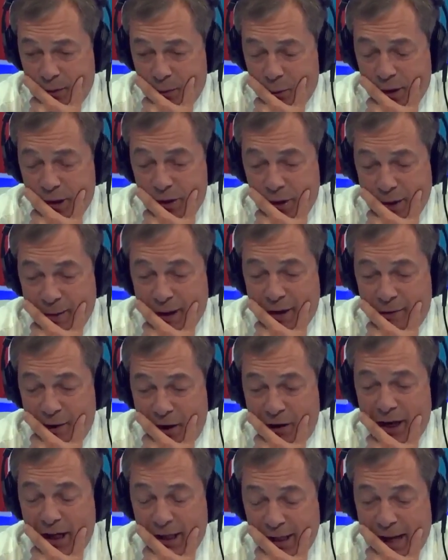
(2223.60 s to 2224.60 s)
We're talking about a
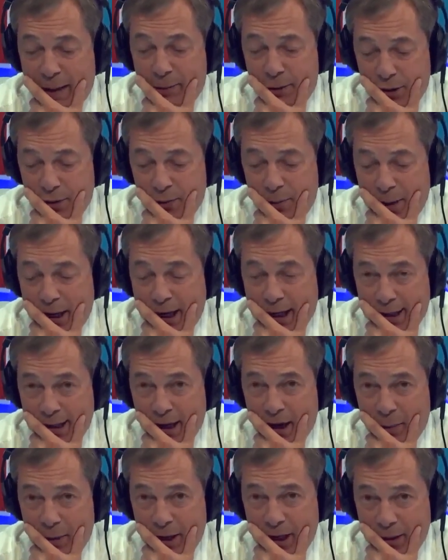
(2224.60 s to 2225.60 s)
very exceptional place,
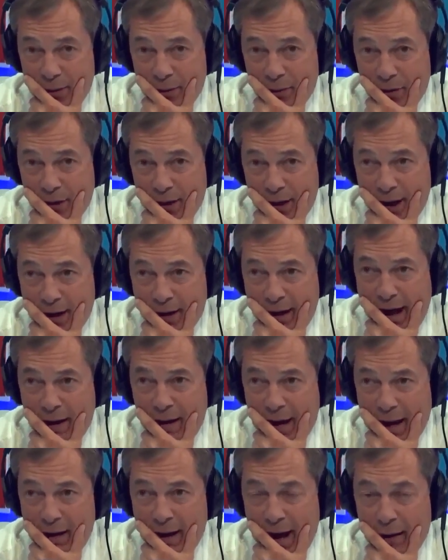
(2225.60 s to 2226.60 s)
aren't we, in Northern
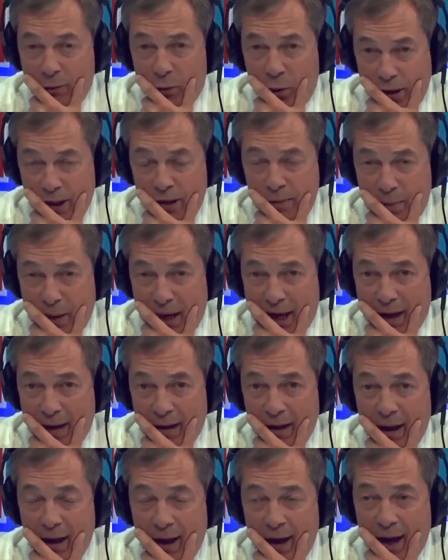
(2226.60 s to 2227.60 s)
Ireland, and what has
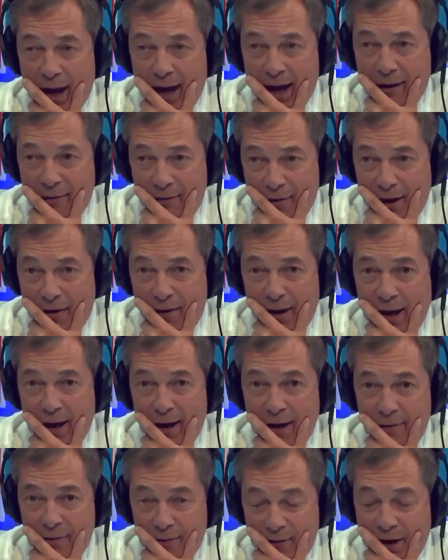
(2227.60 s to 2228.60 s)
been a very,
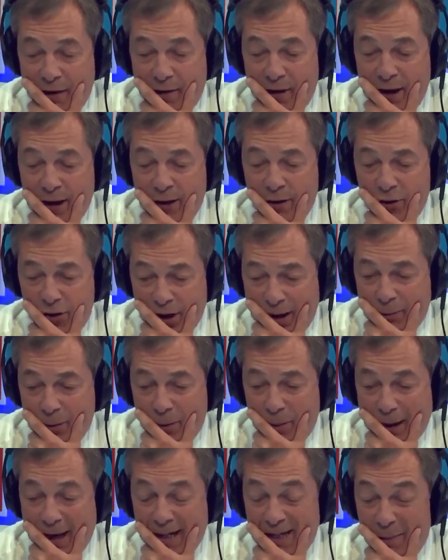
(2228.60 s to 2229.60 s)
very
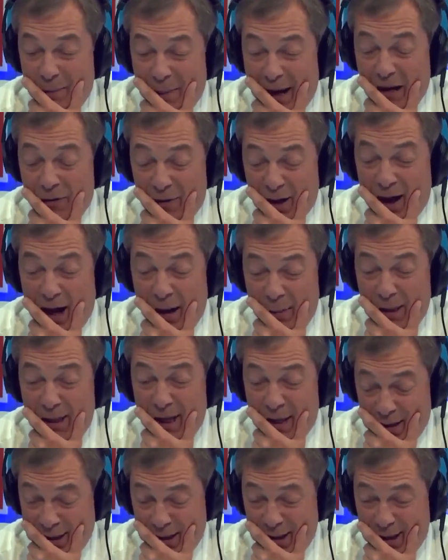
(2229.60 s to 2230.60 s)
troubled place. And, Patrick, I would
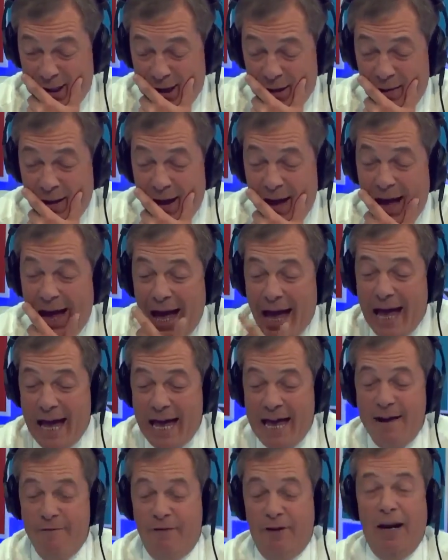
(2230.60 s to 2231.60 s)
say this to you.
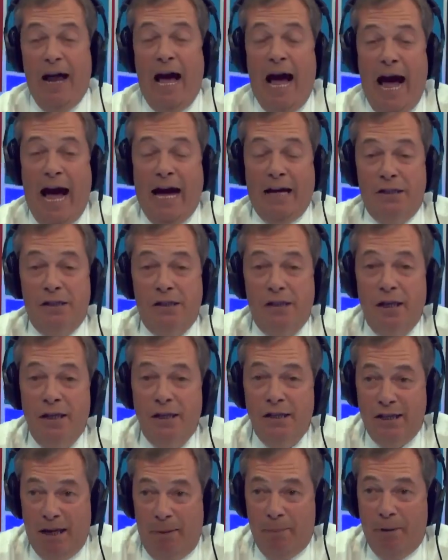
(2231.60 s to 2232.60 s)
Even as
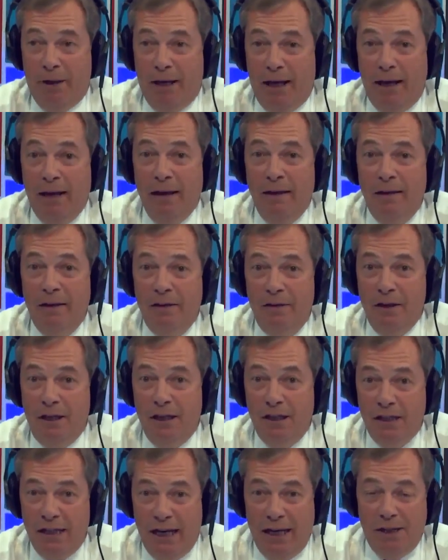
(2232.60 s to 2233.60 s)
somebody that
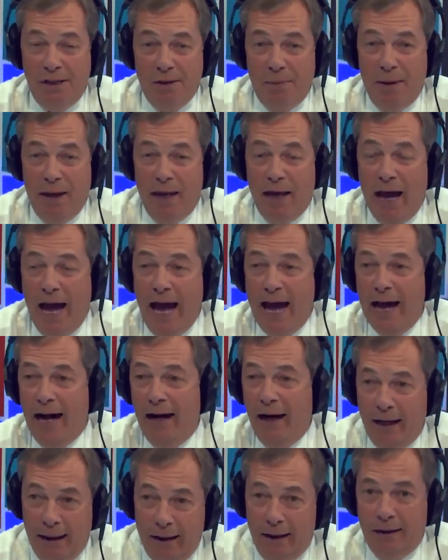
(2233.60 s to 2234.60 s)
is seen to be a
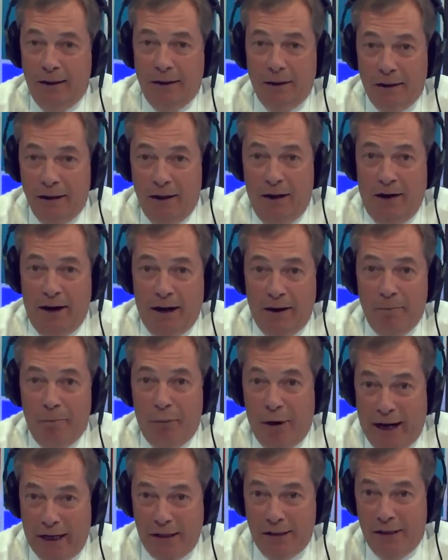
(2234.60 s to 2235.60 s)
hard-line
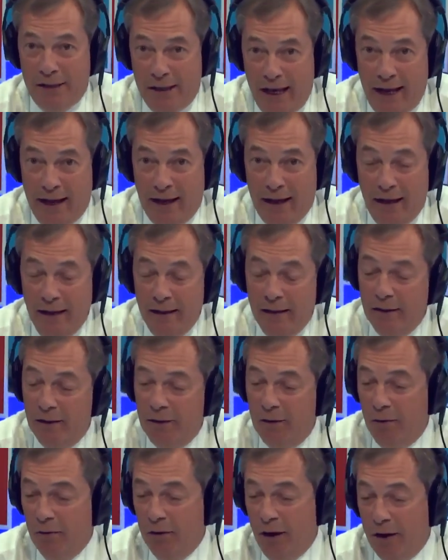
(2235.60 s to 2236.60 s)
Brexiteer,
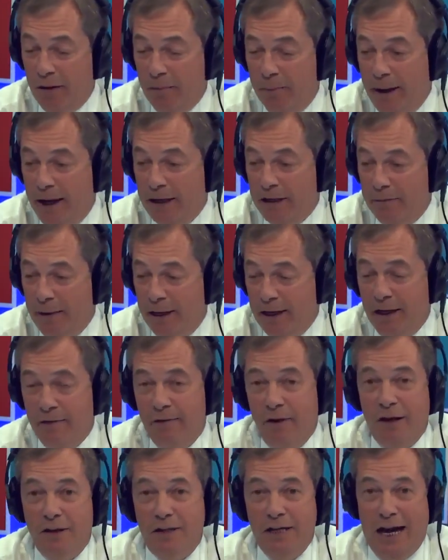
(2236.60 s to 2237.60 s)
although compared to many of
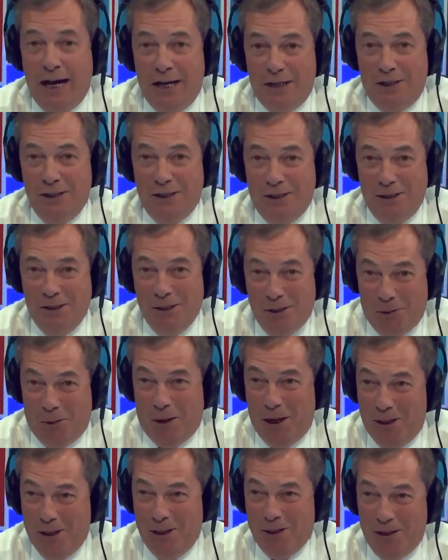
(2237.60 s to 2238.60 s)
our texters and
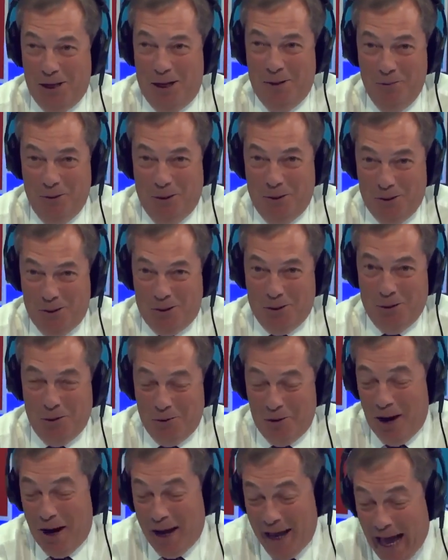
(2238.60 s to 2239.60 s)
tweeters, I'm not
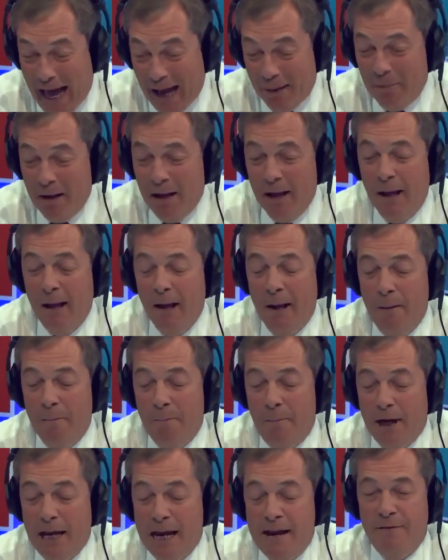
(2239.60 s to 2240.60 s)
sure I am,
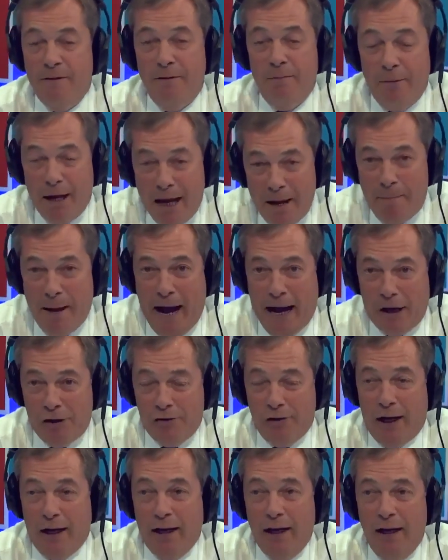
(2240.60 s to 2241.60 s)
but even me,
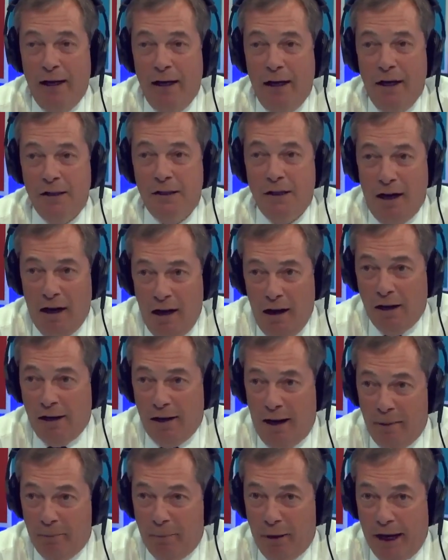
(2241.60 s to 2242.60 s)
Patrick, as a
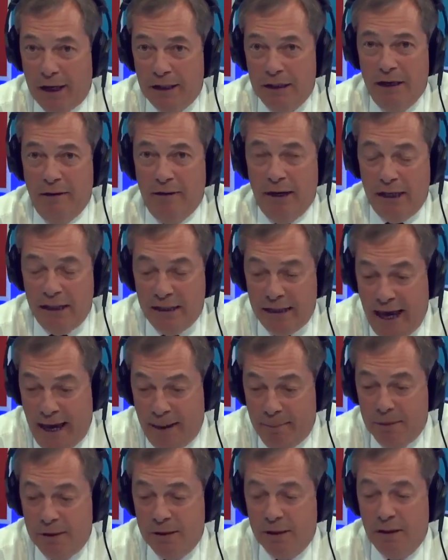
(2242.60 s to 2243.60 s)
hard-line Brexiteer,
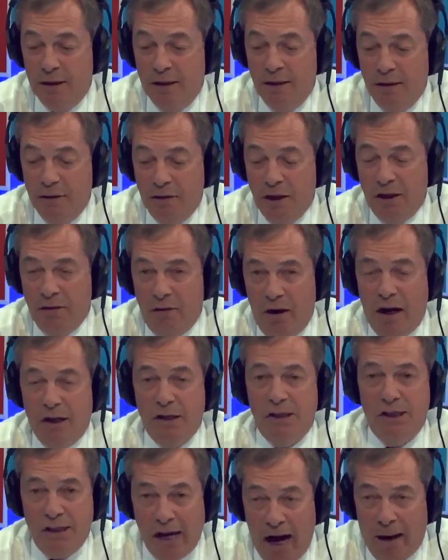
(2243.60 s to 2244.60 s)
accepts that there are
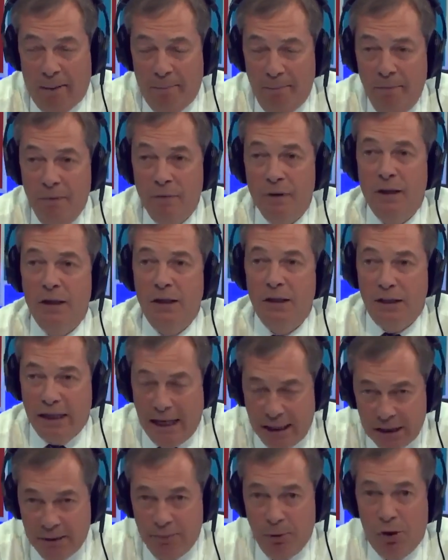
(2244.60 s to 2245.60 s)
some
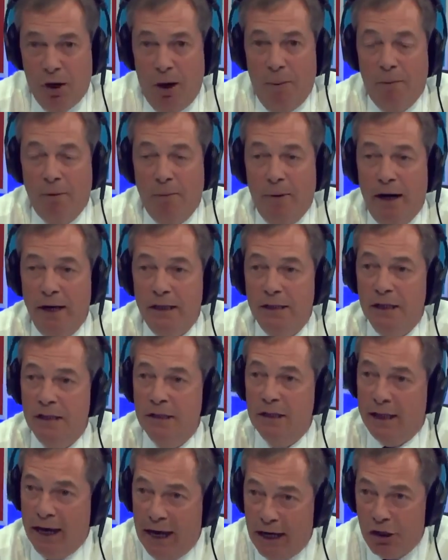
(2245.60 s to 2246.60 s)
sensible
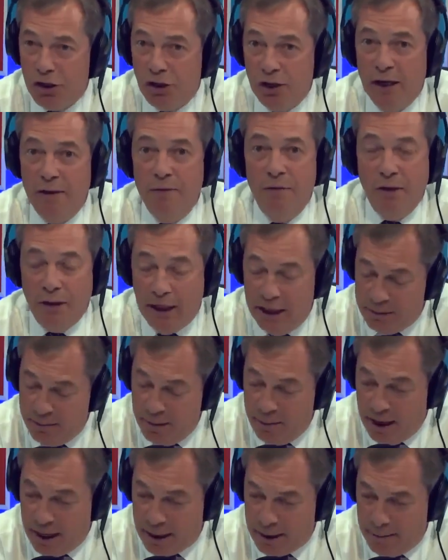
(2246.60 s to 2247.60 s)
compromises occasionally that need to
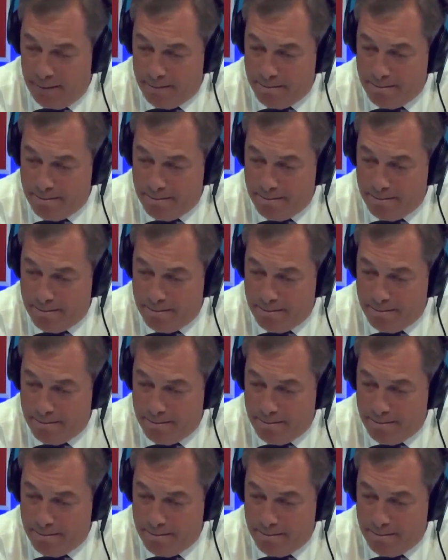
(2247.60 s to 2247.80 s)
be made.